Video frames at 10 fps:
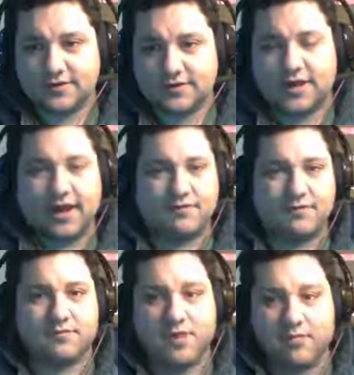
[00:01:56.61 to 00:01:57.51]
Kind
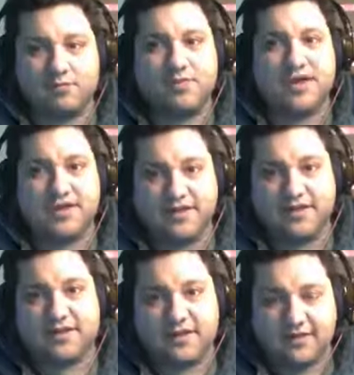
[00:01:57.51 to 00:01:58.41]
of a, a
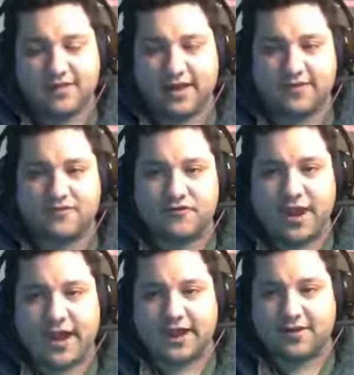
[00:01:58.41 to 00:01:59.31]
beast kind of
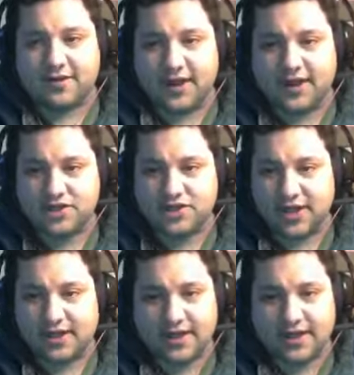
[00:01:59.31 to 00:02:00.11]
dragon-like chicken,